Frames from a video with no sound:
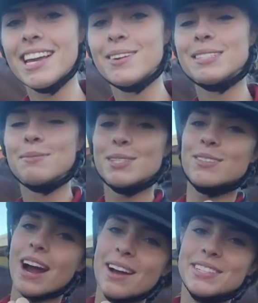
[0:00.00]
you
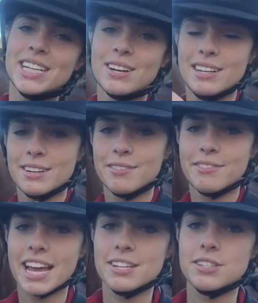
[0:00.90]
subscribe and turn on your
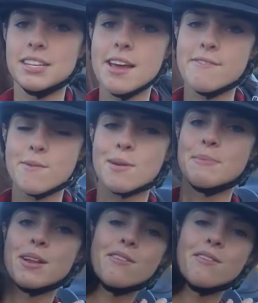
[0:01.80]
notifications if you want to be